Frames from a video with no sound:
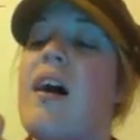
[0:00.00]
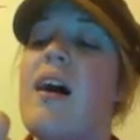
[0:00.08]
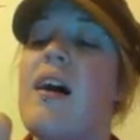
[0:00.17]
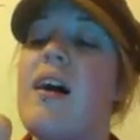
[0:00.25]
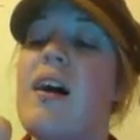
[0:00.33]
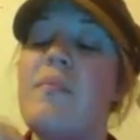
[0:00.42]

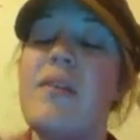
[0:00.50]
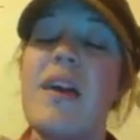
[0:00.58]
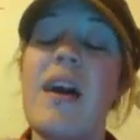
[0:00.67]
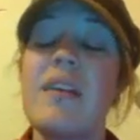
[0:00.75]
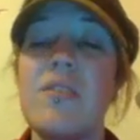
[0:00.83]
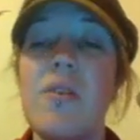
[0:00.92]
Uh, but
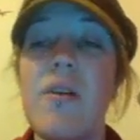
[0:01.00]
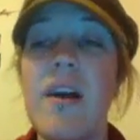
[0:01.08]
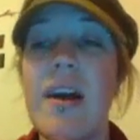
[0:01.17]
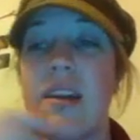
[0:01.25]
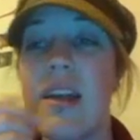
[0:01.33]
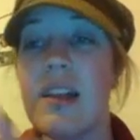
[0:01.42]
yeah, so go
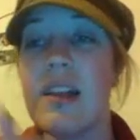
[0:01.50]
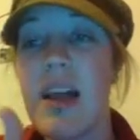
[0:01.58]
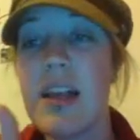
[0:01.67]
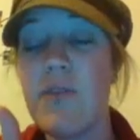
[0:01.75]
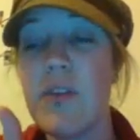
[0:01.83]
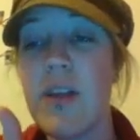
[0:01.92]
ahead and hit
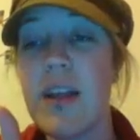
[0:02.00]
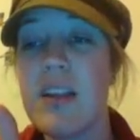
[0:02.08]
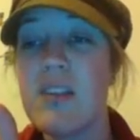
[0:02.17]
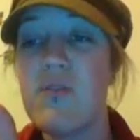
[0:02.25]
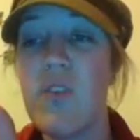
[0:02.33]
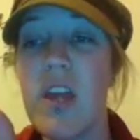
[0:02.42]
like if you like
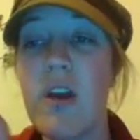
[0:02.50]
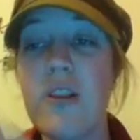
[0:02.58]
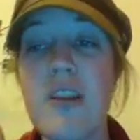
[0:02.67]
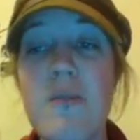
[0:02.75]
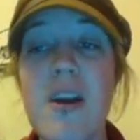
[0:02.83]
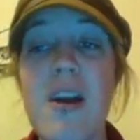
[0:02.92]
this video.
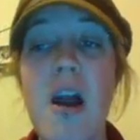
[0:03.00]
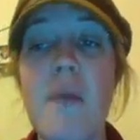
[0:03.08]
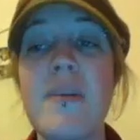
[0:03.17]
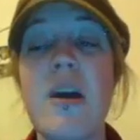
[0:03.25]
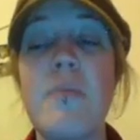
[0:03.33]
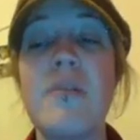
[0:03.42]
Leave me a
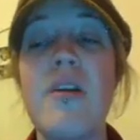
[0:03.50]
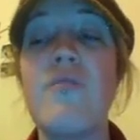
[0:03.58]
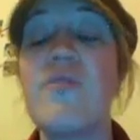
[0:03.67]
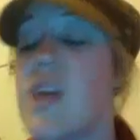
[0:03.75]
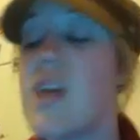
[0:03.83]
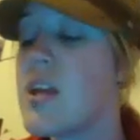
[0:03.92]
comment down below if
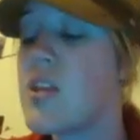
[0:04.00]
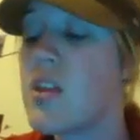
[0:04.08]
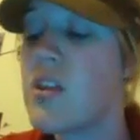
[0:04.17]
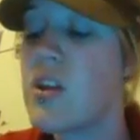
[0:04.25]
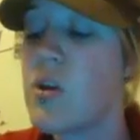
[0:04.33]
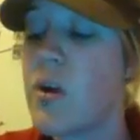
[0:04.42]
there's
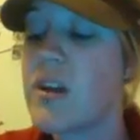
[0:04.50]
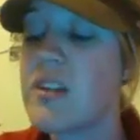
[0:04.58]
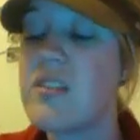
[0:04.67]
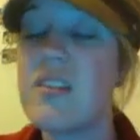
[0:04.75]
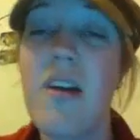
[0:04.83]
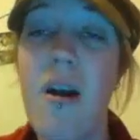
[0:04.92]
anything that you're
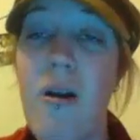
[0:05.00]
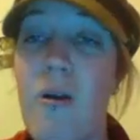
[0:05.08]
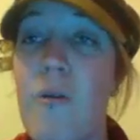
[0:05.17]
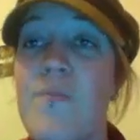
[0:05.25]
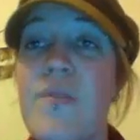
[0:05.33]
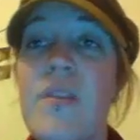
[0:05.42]
wanting to
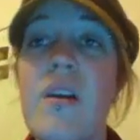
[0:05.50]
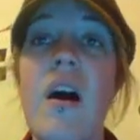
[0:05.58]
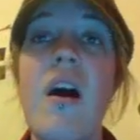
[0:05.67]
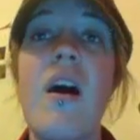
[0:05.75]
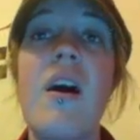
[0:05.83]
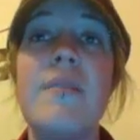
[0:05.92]
know.
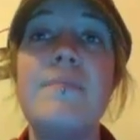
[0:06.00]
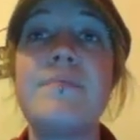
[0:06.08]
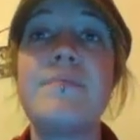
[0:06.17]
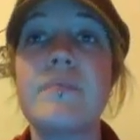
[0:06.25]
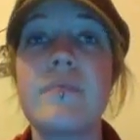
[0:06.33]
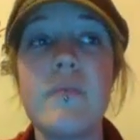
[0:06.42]
Um,
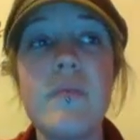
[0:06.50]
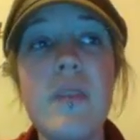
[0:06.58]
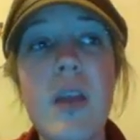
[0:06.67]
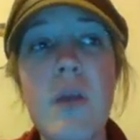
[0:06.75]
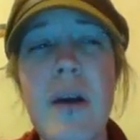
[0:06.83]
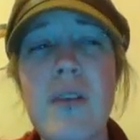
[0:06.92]

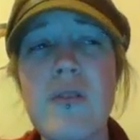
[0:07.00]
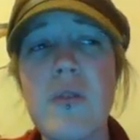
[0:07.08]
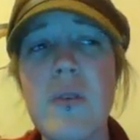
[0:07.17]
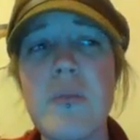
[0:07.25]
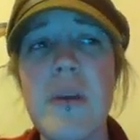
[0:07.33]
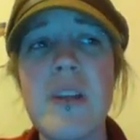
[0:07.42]
about
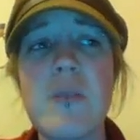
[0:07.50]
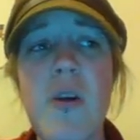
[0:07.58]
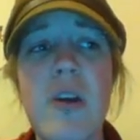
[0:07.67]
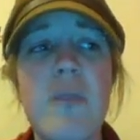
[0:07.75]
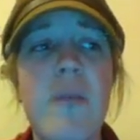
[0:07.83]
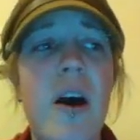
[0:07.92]
Twitch Plays
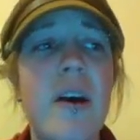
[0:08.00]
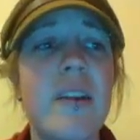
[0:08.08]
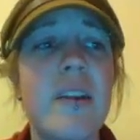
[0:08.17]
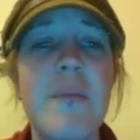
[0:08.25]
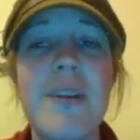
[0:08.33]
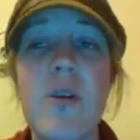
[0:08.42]

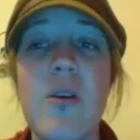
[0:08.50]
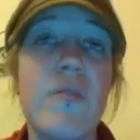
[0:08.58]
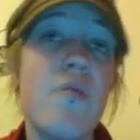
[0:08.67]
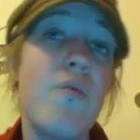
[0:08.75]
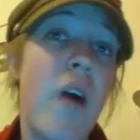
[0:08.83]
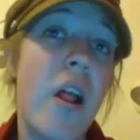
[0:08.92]
Pokemon. Let me know if
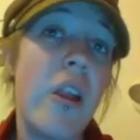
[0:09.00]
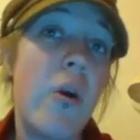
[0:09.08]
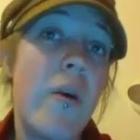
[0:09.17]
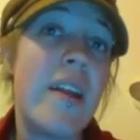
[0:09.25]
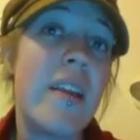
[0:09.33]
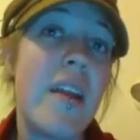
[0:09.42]
you
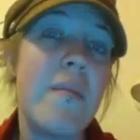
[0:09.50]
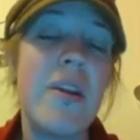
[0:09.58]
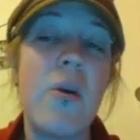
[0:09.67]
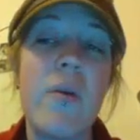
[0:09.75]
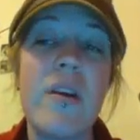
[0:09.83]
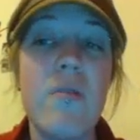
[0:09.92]
follow it. Let me
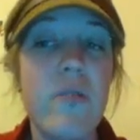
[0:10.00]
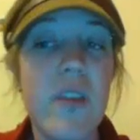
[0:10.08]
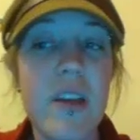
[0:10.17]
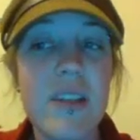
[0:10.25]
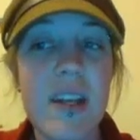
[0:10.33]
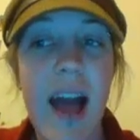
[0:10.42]
know what you
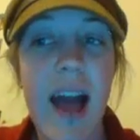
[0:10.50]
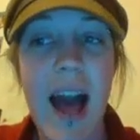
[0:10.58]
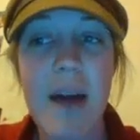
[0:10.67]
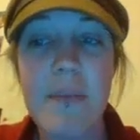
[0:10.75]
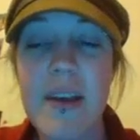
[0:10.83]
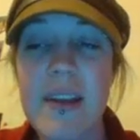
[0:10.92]
think is going to
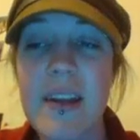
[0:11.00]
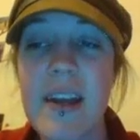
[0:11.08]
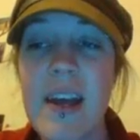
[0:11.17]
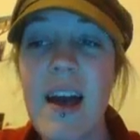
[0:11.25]
happen.